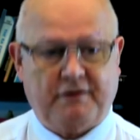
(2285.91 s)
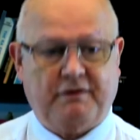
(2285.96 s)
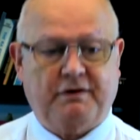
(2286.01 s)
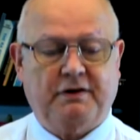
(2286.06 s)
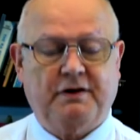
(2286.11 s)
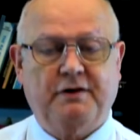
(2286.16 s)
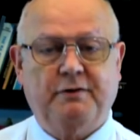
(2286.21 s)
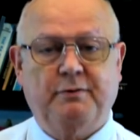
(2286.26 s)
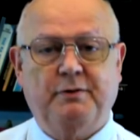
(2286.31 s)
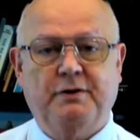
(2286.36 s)
In
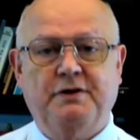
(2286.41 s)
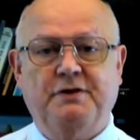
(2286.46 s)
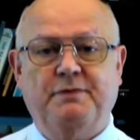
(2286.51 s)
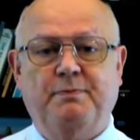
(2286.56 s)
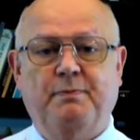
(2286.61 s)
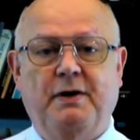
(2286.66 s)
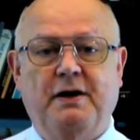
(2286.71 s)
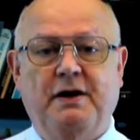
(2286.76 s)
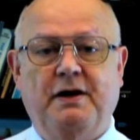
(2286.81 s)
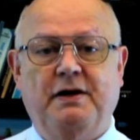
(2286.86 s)
other words,
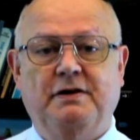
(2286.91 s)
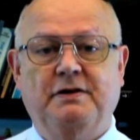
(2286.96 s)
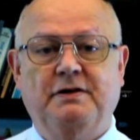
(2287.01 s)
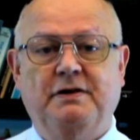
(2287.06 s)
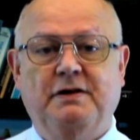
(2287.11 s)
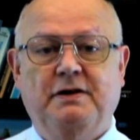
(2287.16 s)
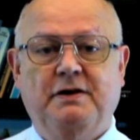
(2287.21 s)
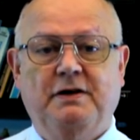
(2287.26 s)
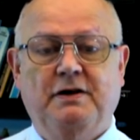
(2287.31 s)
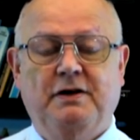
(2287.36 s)
man
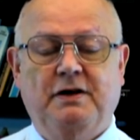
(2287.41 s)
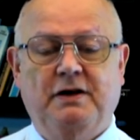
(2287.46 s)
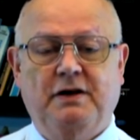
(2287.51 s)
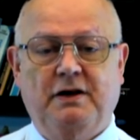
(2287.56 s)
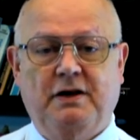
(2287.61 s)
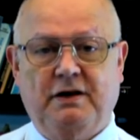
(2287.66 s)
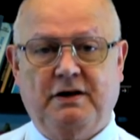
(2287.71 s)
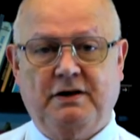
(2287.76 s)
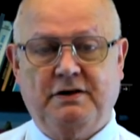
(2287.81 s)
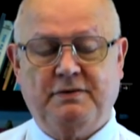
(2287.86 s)

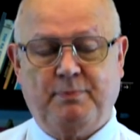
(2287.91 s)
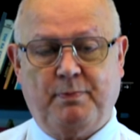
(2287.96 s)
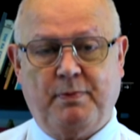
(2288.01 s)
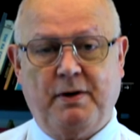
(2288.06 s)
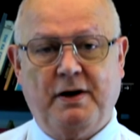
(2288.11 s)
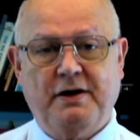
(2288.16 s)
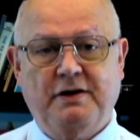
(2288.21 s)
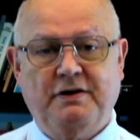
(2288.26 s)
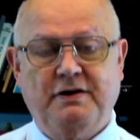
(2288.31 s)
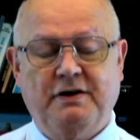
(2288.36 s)
is
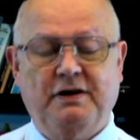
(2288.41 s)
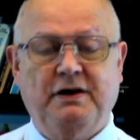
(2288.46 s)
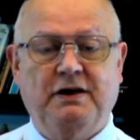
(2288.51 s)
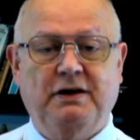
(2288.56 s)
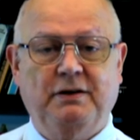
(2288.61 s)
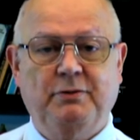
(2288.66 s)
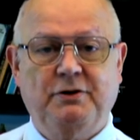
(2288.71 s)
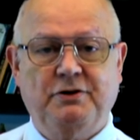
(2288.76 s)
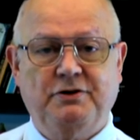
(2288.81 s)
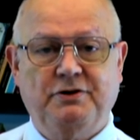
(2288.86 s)
made in the
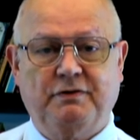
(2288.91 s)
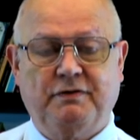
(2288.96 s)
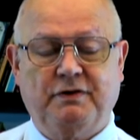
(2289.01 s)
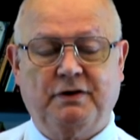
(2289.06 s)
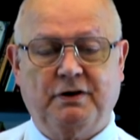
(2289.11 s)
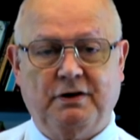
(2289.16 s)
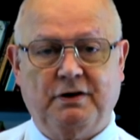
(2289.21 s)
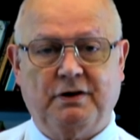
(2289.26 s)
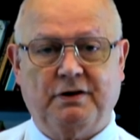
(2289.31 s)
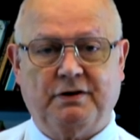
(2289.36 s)
image of
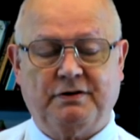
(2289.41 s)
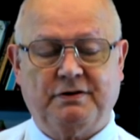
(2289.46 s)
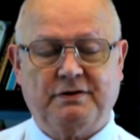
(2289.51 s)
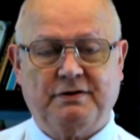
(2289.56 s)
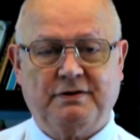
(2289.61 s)
God.